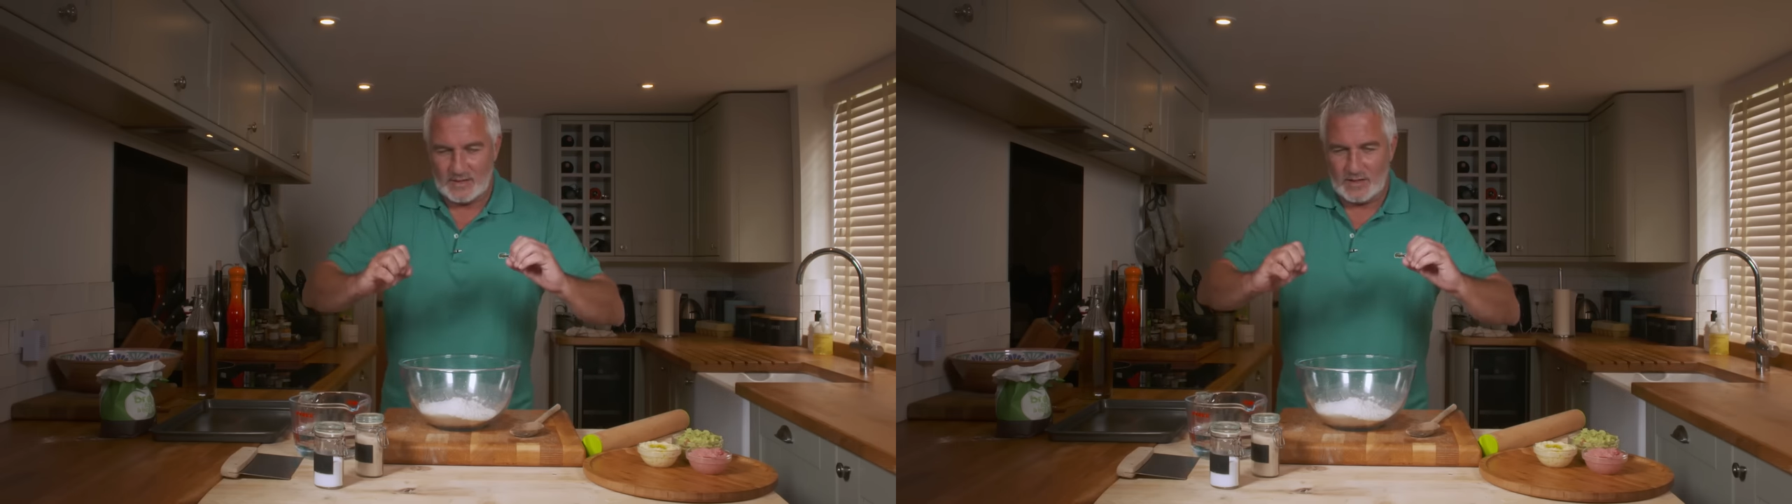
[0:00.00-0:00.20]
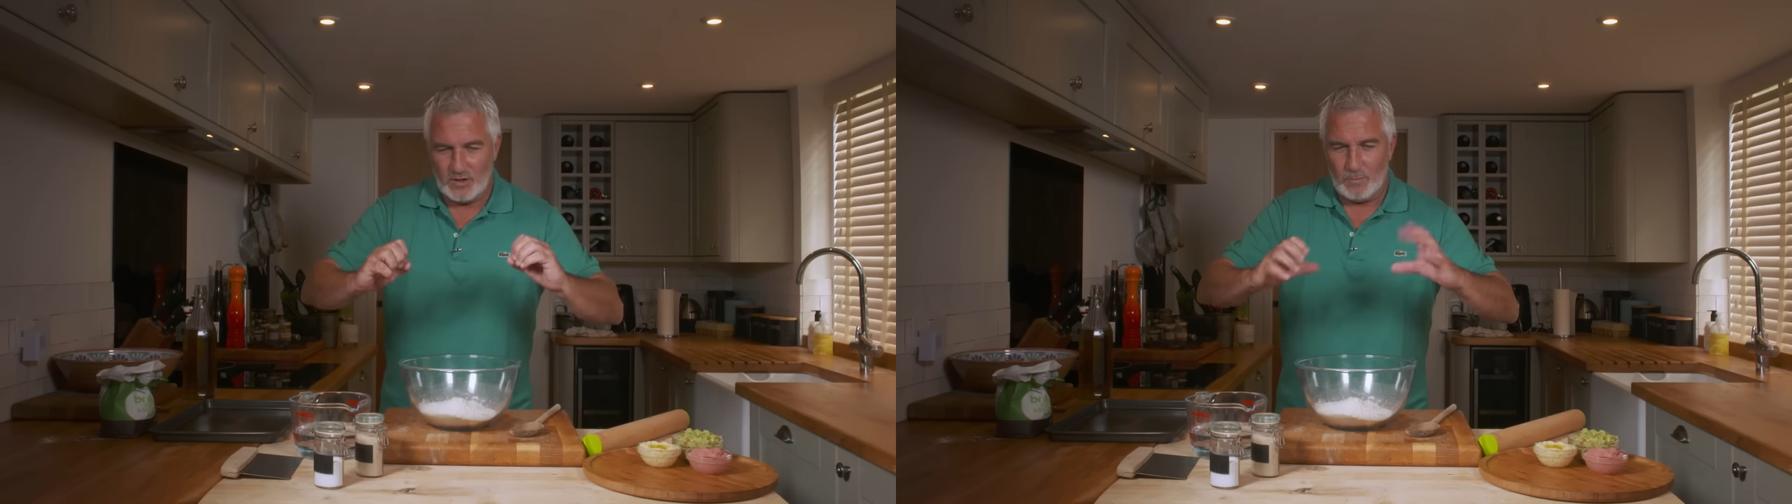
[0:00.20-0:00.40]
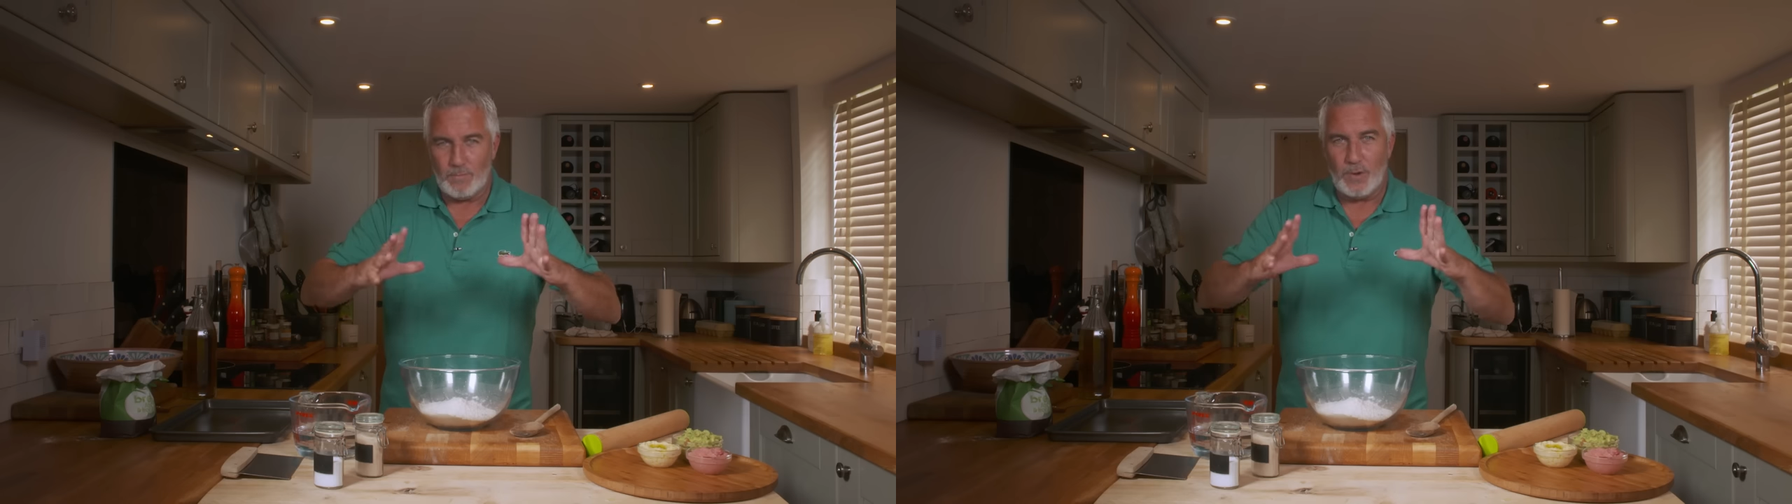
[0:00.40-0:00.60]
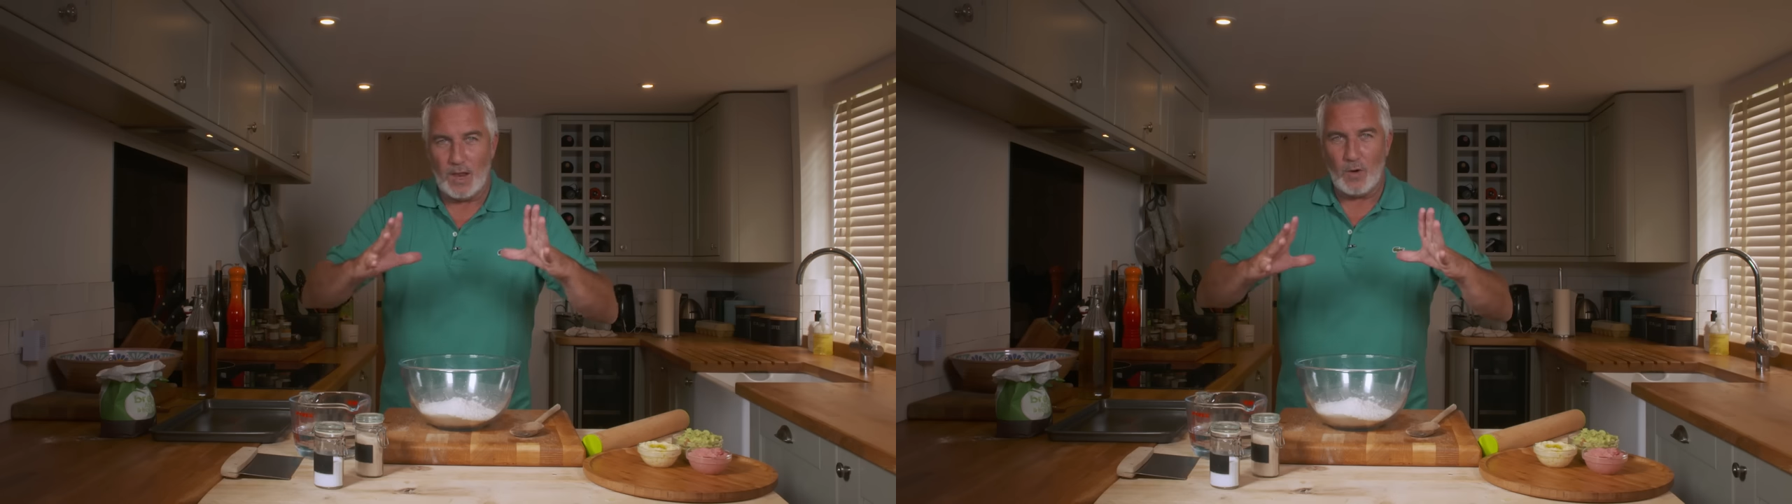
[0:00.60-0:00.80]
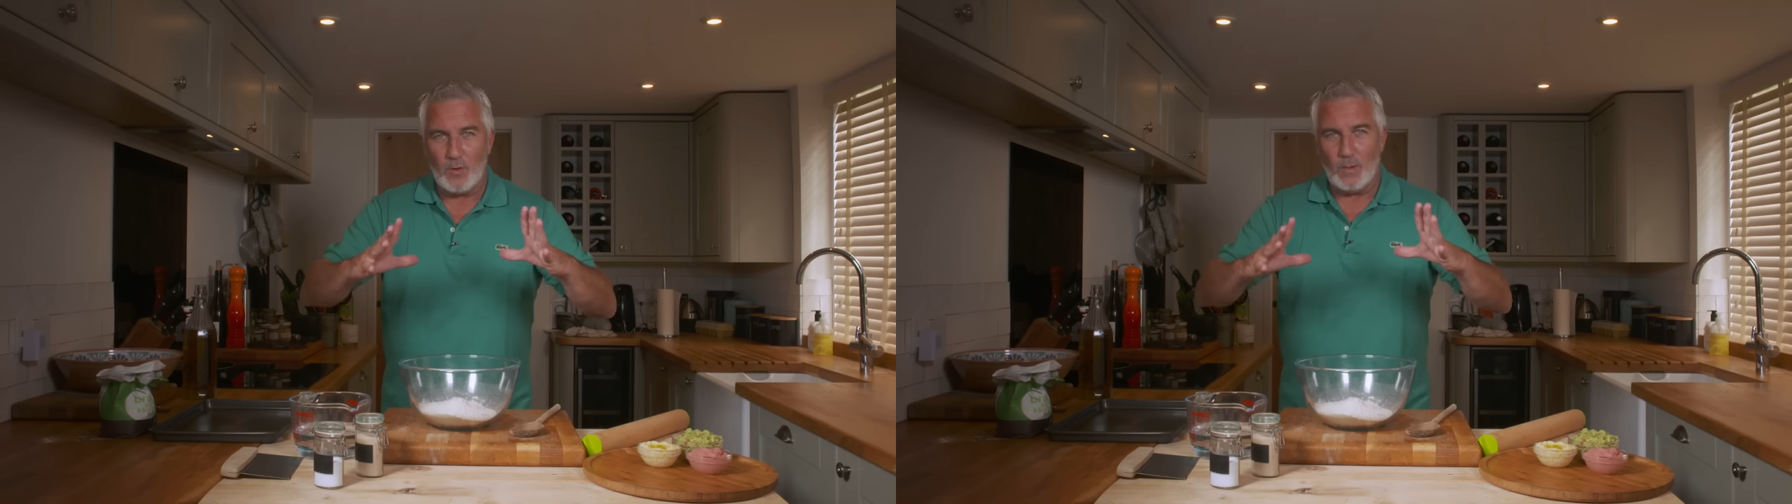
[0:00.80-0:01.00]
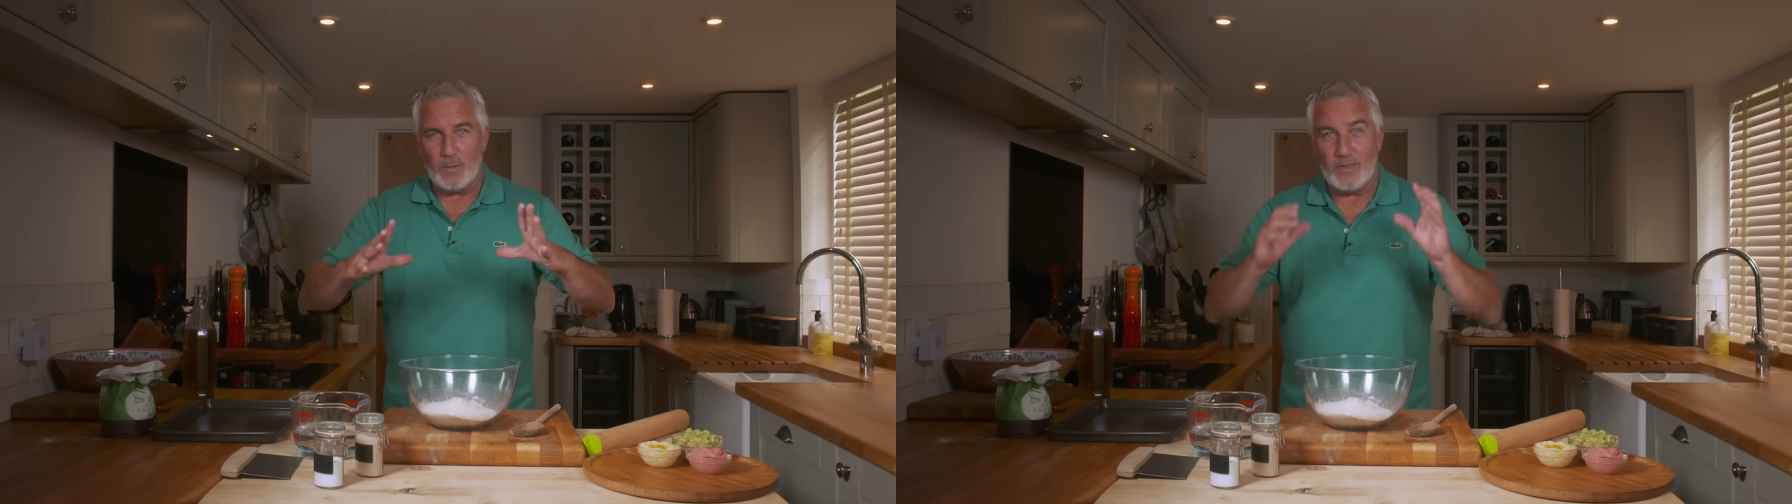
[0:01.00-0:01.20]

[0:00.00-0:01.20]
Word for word: it'll blow up,